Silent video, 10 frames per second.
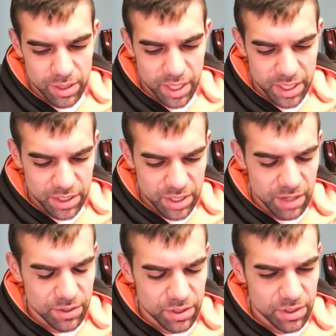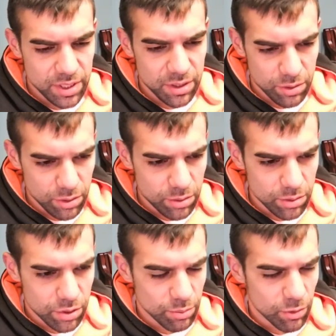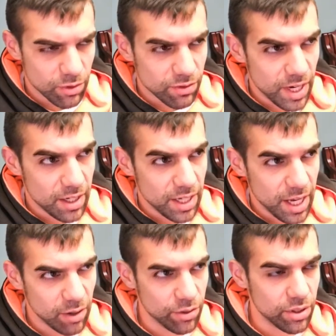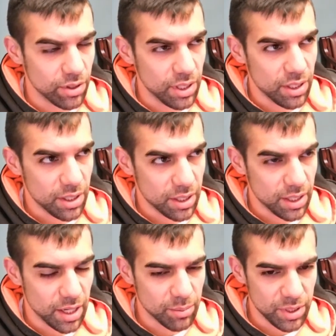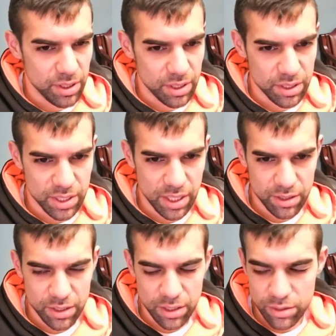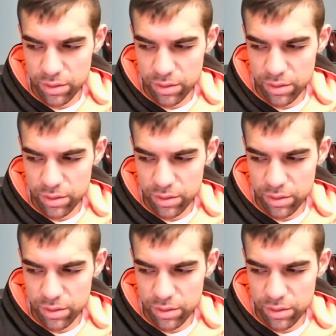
I could definitely lose some more fat healthily and not be a skeleton.